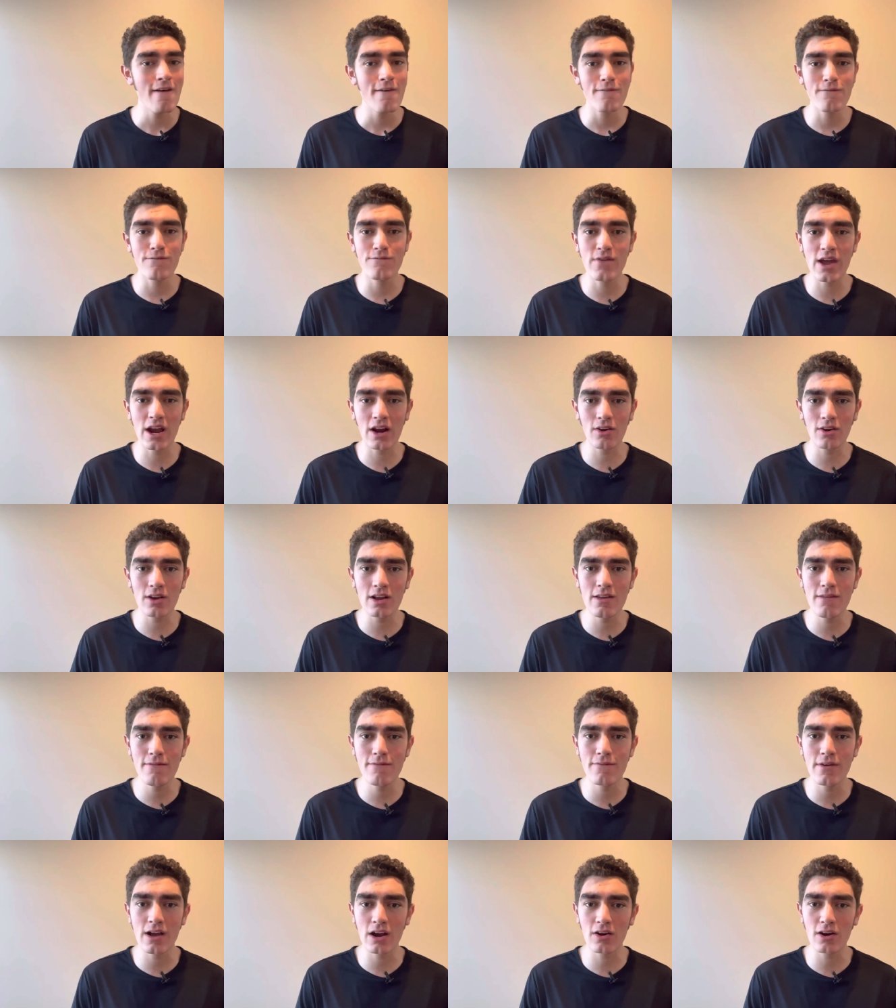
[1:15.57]
very,
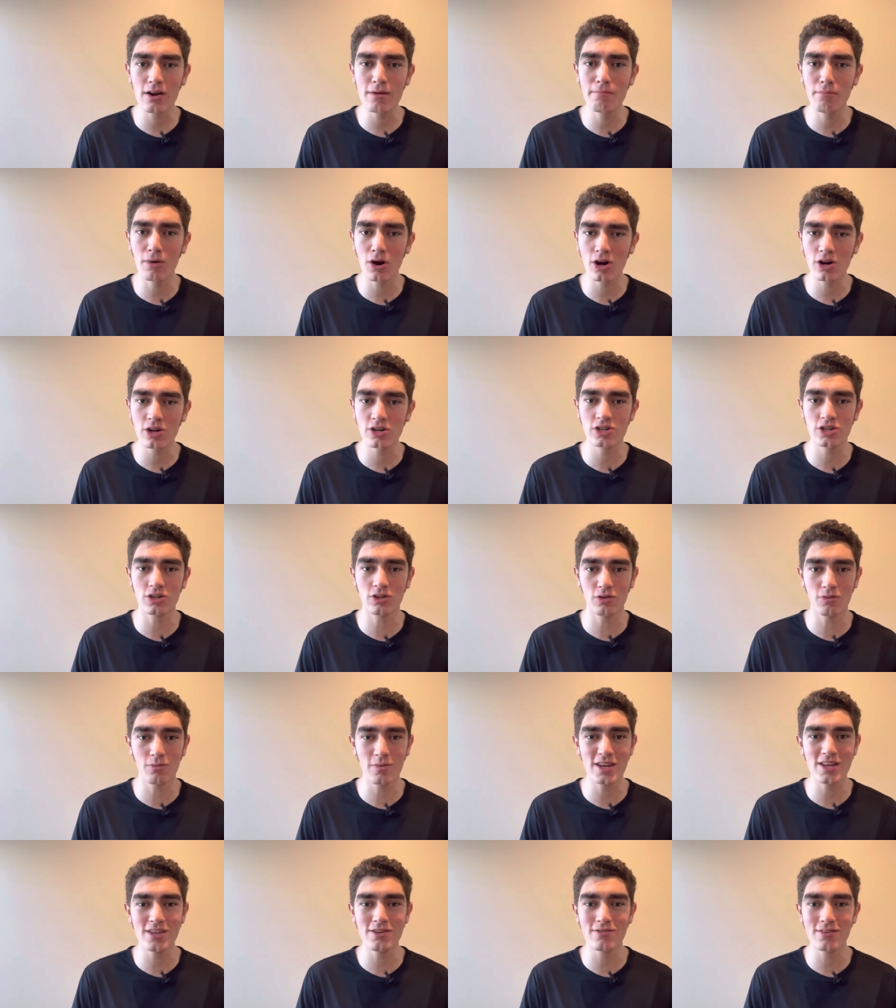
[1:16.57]
very marginal
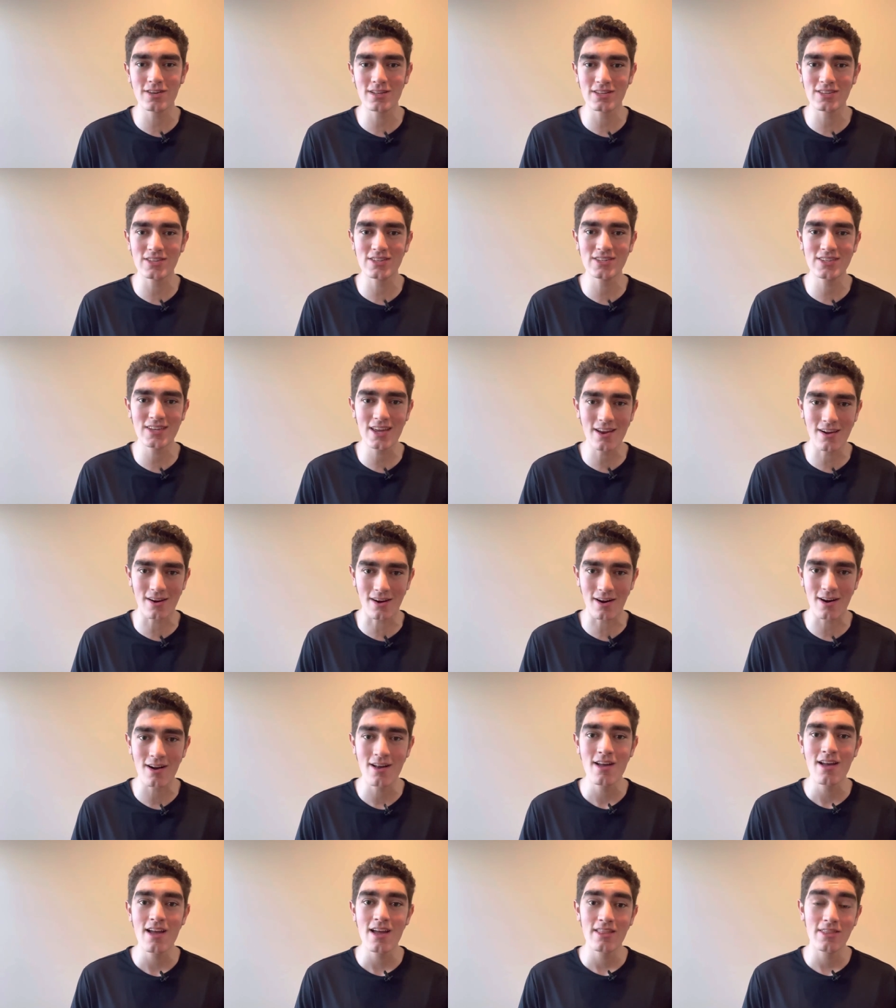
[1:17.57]
when you consider
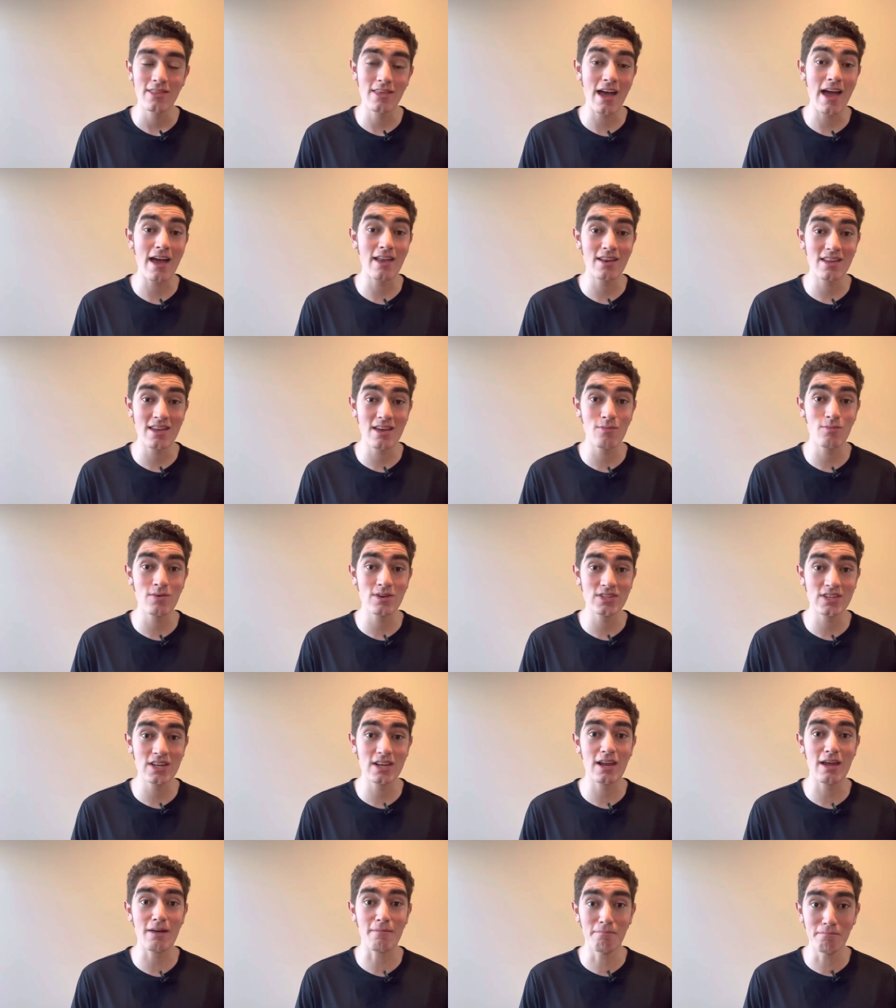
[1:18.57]
that it was
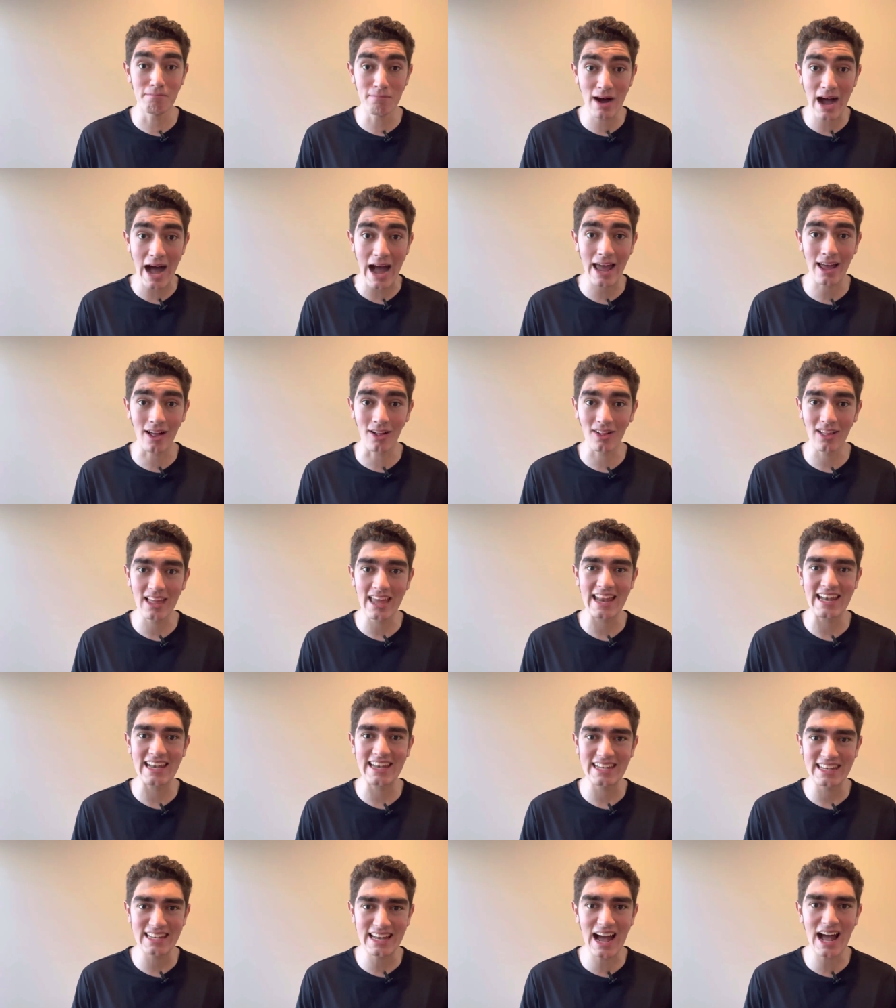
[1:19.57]
in a mile
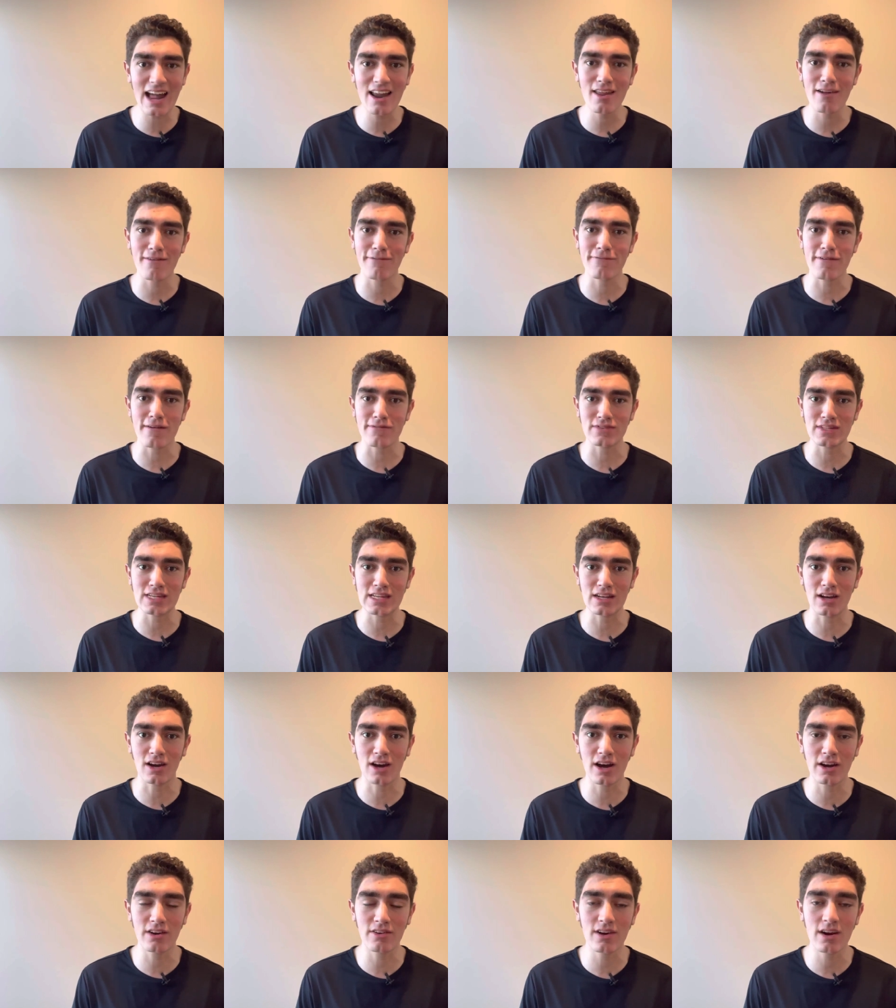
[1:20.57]
and not a
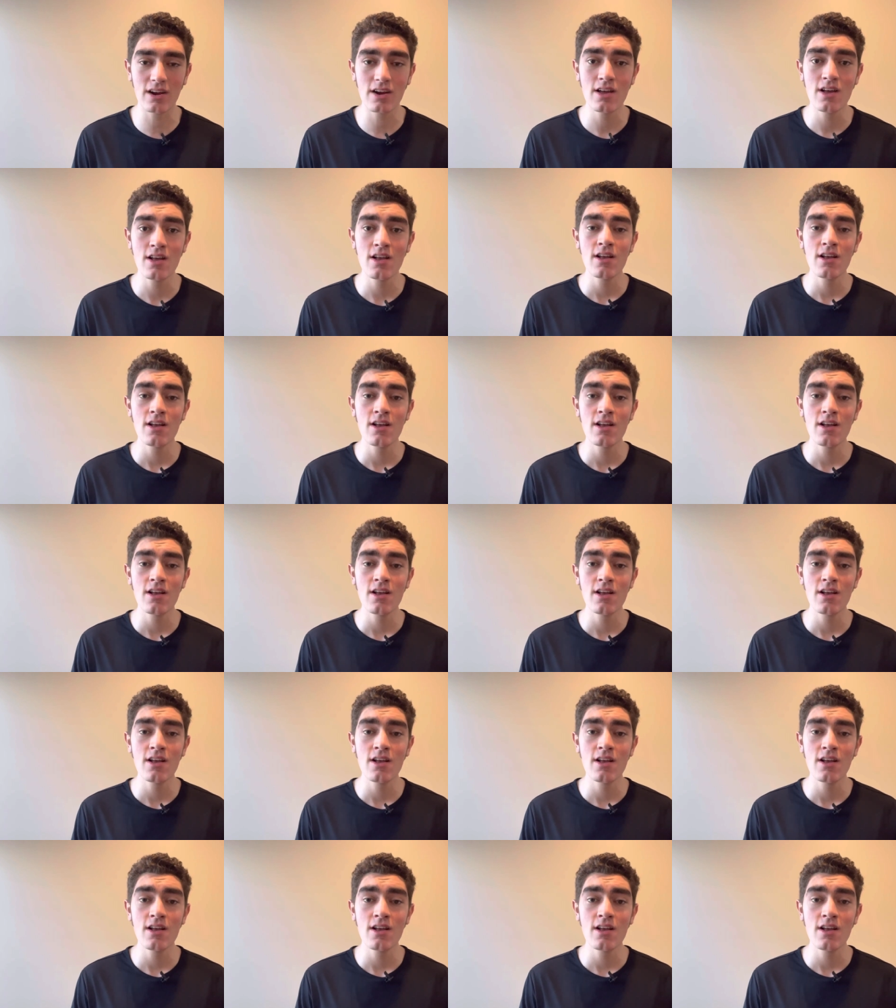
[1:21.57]
1500.